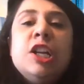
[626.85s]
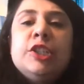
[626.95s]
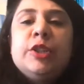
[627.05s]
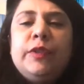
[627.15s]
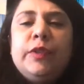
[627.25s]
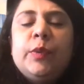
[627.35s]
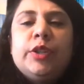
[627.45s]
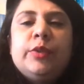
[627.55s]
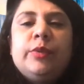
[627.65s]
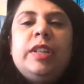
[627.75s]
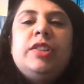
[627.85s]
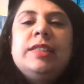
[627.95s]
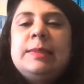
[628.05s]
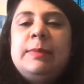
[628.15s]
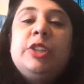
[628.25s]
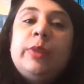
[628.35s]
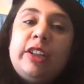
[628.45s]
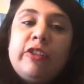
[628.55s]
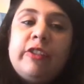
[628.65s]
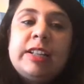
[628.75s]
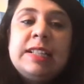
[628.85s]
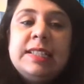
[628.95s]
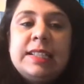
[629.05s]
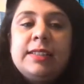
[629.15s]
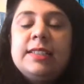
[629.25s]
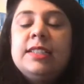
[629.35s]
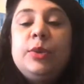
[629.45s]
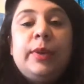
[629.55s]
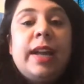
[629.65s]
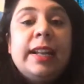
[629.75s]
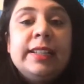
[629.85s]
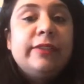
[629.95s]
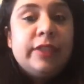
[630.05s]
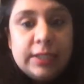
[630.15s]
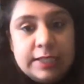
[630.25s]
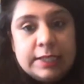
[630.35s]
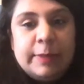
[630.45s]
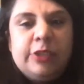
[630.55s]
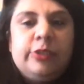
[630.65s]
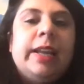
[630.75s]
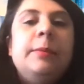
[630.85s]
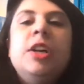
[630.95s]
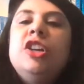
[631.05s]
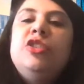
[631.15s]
So if you want to reach and speak to any of our consultants, you can definitely speak to them.